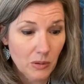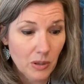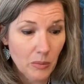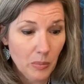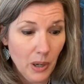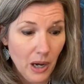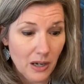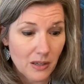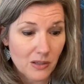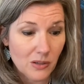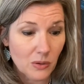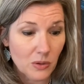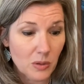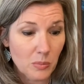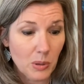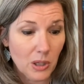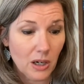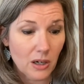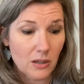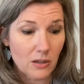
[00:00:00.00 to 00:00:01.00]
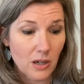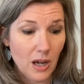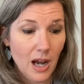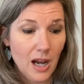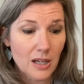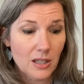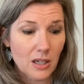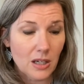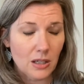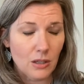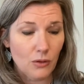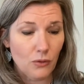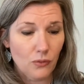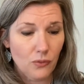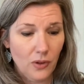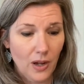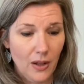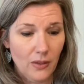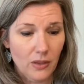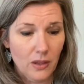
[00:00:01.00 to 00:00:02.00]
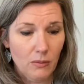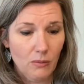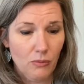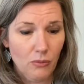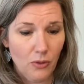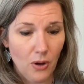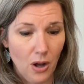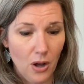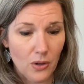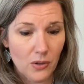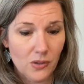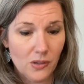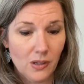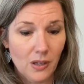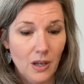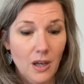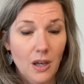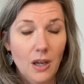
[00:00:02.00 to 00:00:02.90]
apostles but are not, and you found them false.